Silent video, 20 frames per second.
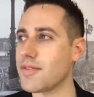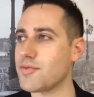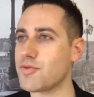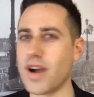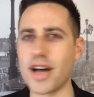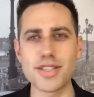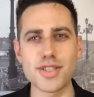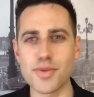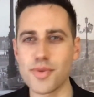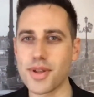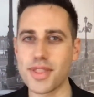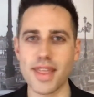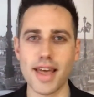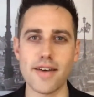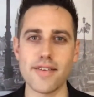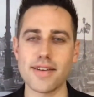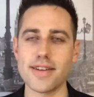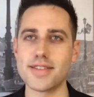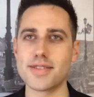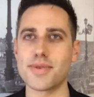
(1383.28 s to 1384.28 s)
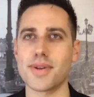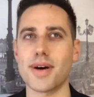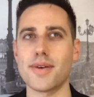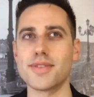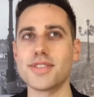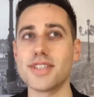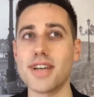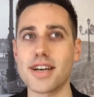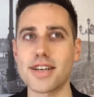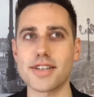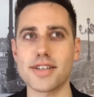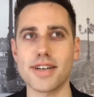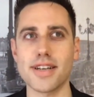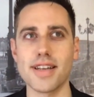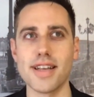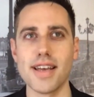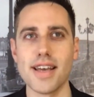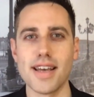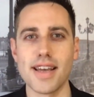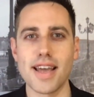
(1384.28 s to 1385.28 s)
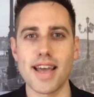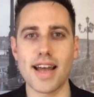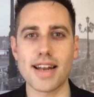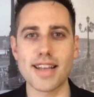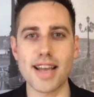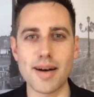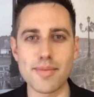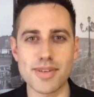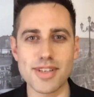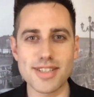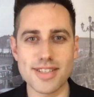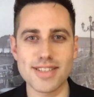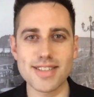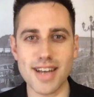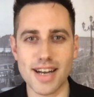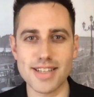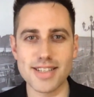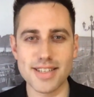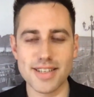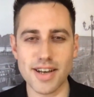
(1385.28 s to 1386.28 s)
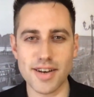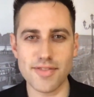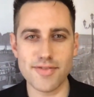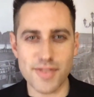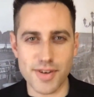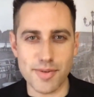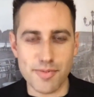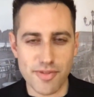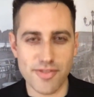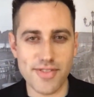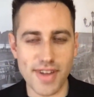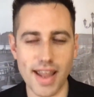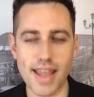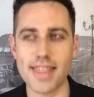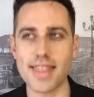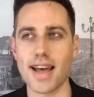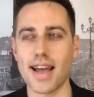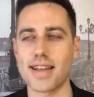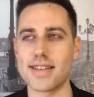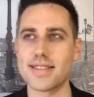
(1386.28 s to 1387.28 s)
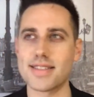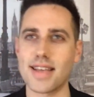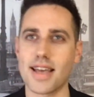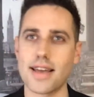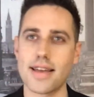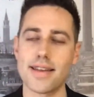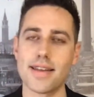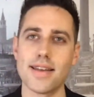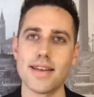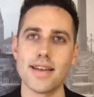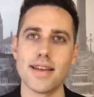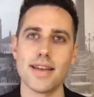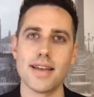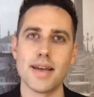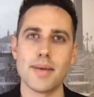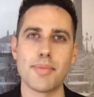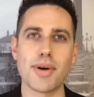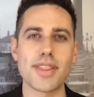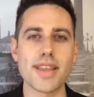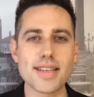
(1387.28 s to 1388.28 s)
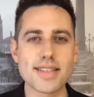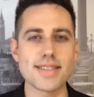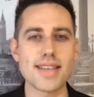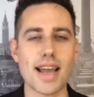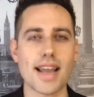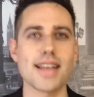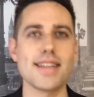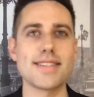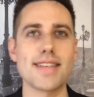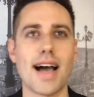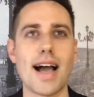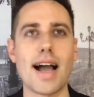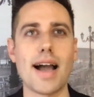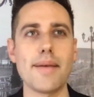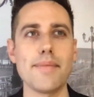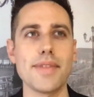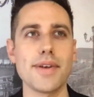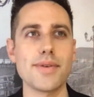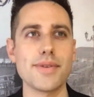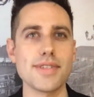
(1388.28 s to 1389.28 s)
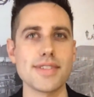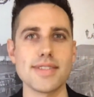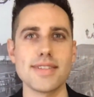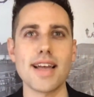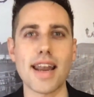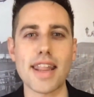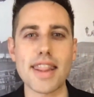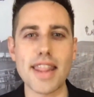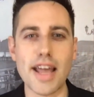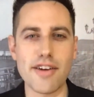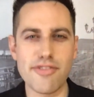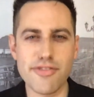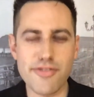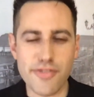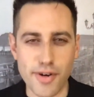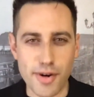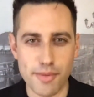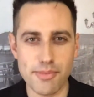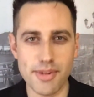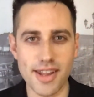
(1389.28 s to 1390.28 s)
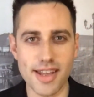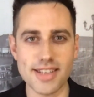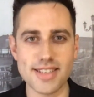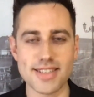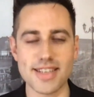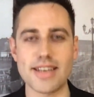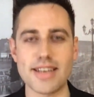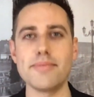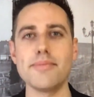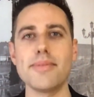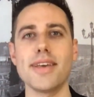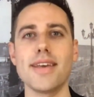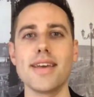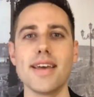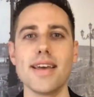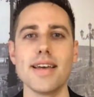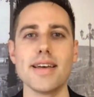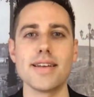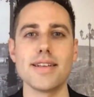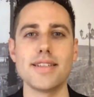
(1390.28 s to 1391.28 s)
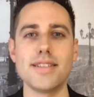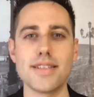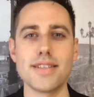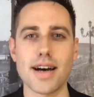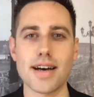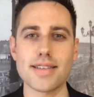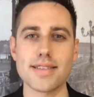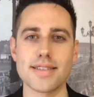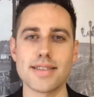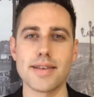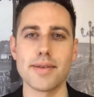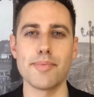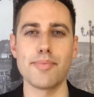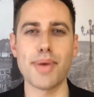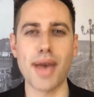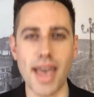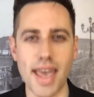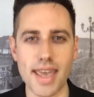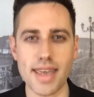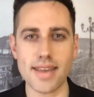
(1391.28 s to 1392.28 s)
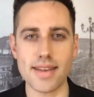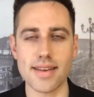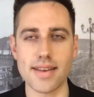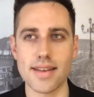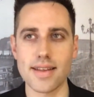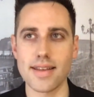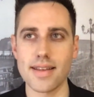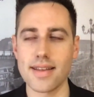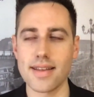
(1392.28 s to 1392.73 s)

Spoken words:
wrestled with the evidence when I was younger and had come to such a firm faith, I'd say. But the second time, there was none of that firmness in me, just pain.